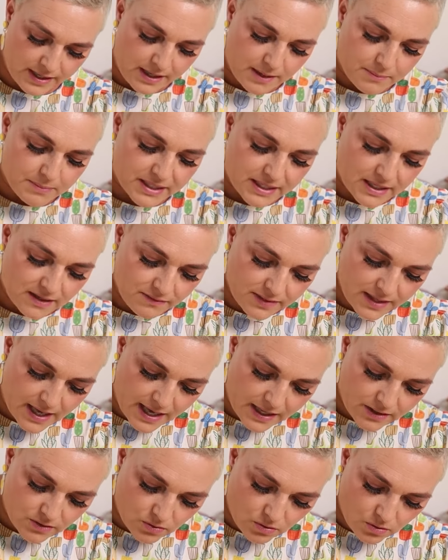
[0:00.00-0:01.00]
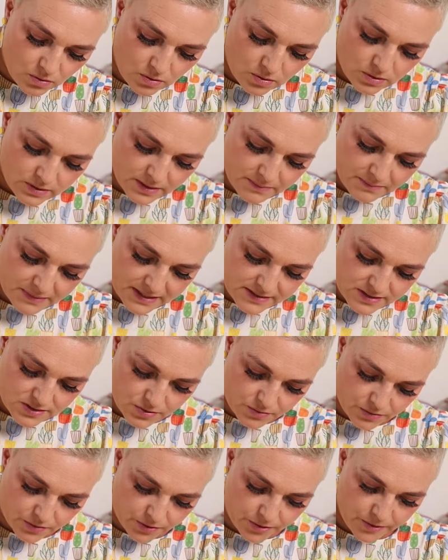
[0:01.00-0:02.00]
But give that all a mix
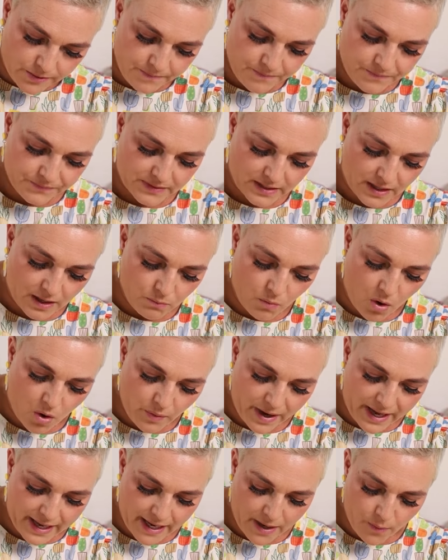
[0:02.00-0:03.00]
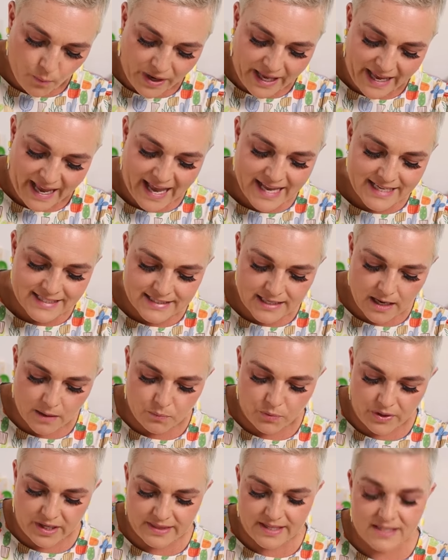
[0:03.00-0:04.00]
through, and what we end up
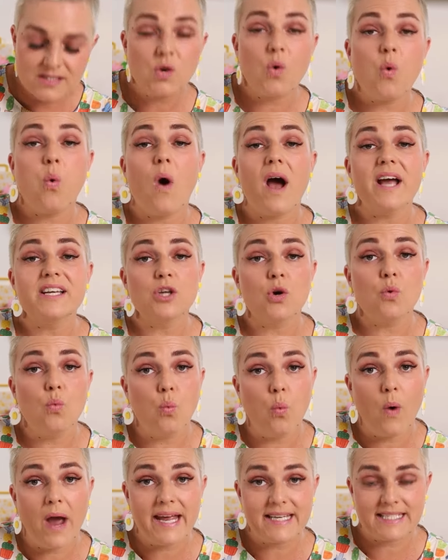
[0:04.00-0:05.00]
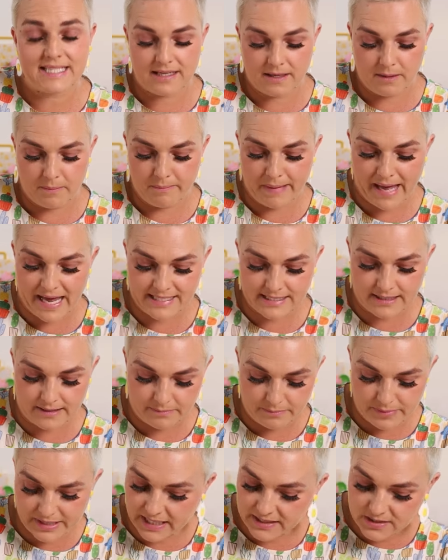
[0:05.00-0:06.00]
with is quite a wet batter.
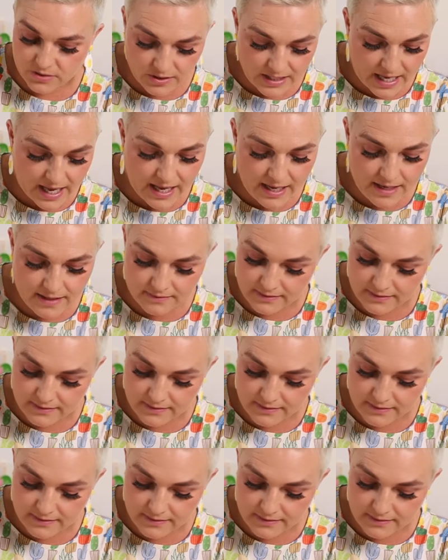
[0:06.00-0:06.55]
But that's okay.